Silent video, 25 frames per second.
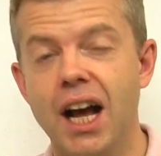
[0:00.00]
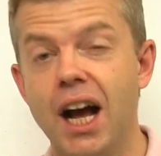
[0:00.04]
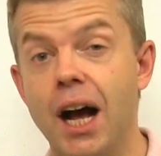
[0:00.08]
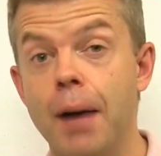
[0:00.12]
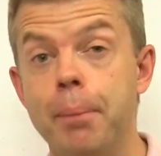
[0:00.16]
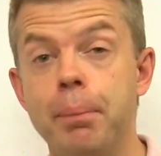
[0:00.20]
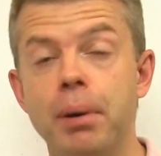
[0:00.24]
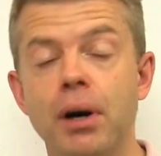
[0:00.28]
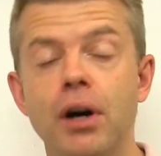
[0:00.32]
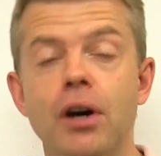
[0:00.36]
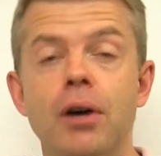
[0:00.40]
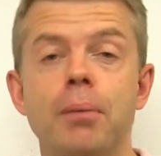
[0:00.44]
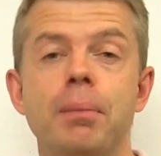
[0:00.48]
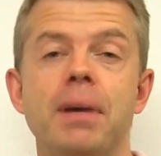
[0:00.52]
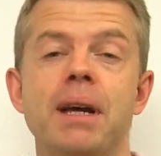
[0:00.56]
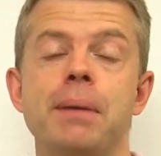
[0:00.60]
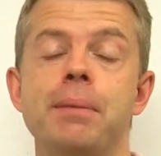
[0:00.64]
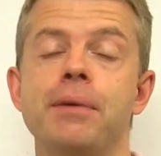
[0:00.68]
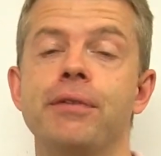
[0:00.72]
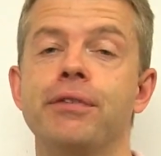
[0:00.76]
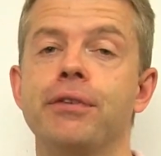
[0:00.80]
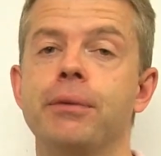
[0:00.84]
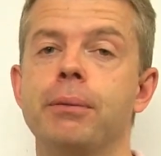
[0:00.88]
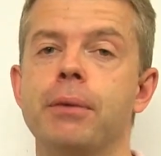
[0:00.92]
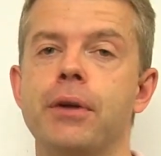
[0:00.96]
apart
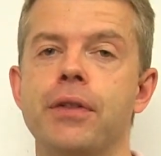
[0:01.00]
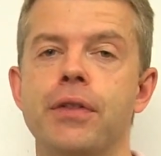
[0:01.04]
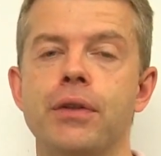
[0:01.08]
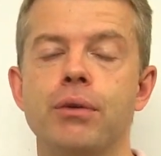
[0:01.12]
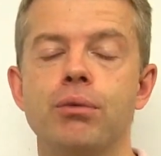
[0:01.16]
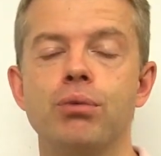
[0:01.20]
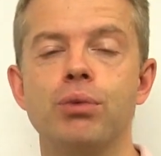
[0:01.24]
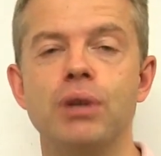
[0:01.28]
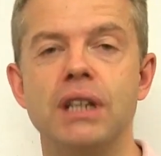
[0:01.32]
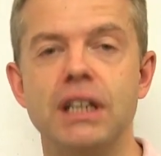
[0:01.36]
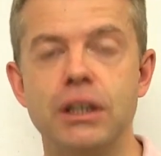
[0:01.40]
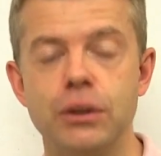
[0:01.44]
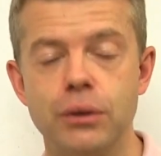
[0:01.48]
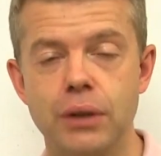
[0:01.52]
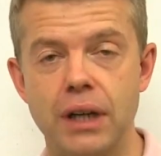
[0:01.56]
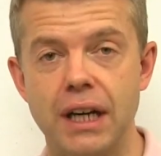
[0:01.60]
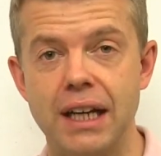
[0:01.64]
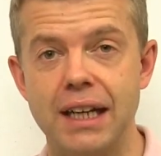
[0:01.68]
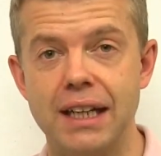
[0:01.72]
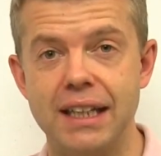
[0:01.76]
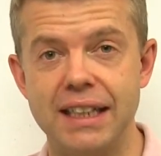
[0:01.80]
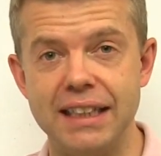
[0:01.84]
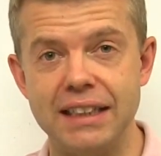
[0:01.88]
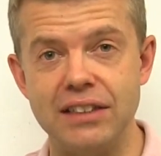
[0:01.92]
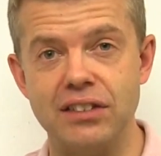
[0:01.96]
maybe from at the real
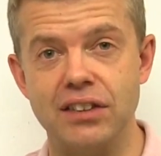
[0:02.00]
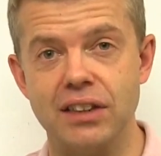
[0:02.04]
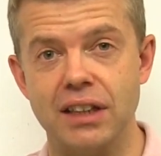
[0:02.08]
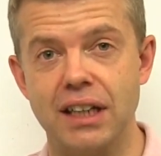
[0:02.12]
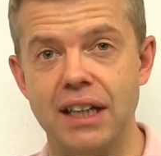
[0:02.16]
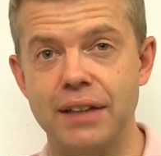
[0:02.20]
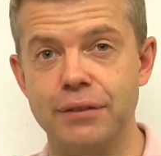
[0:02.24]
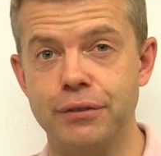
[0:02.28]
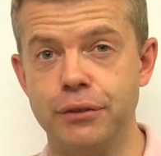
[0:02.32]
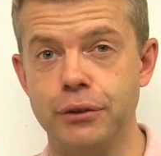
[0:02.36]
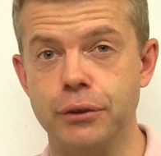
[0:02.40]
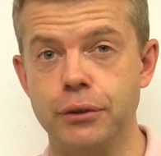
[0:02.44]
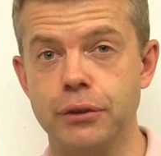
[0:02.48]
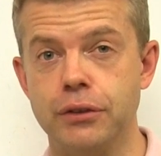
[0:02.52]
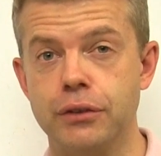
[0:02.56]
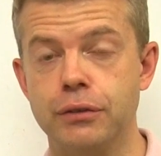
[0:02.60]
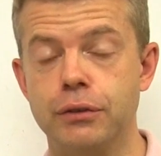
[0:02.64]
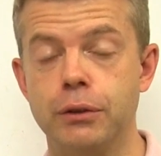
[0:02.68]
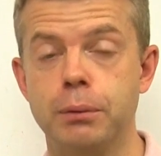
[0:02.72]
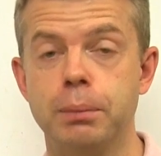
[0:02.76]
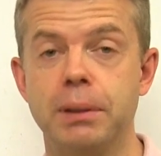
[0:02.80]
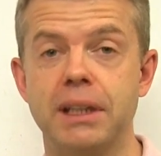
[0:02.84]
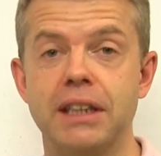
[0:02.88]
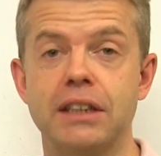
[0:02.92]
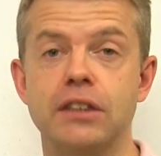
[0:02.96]
elite levels, if
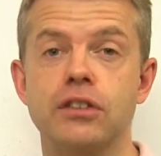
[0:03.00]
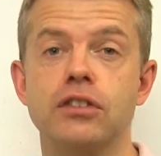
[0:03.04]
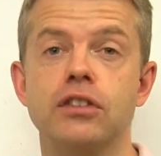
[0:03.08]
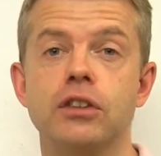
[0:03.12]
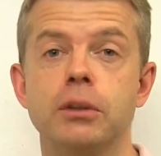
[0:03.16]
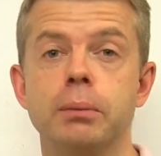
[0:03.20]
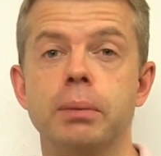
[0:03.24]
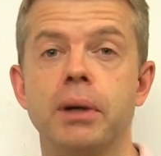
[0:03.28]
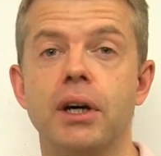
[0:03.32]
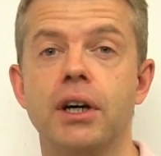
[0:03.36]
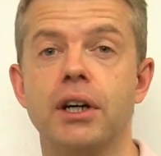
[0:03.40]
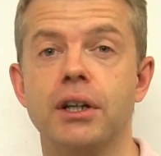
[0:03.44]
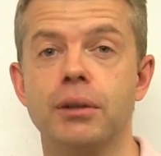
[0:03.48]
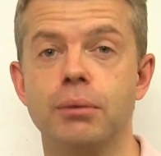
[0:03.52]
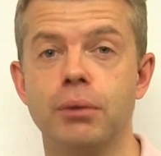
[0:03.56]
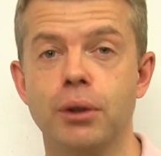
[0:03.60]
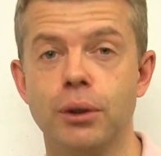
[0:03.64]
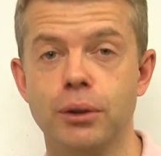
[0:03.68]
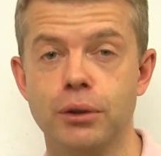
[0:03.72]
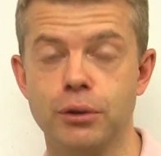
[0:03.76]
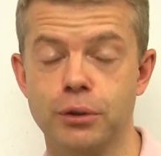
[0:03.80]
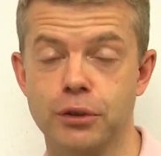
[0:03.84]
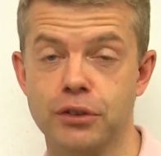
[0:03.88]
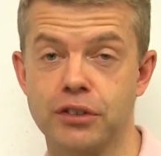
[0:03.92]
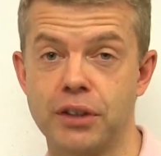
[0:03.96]
you're playing a super high
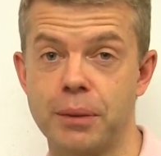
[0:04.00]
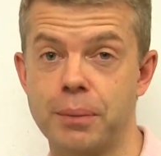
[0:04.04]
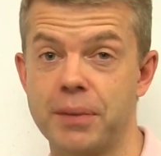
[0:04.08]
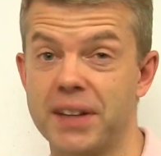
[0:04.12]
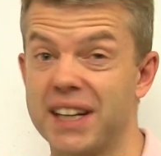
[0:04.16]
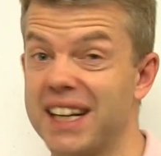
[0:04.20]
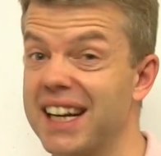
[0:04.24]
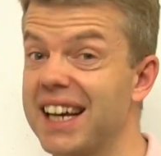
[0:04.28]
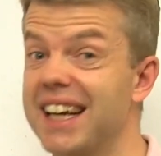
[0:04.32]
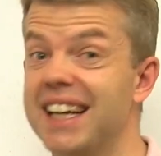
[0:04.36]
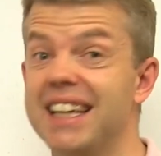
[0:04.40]
roller or something.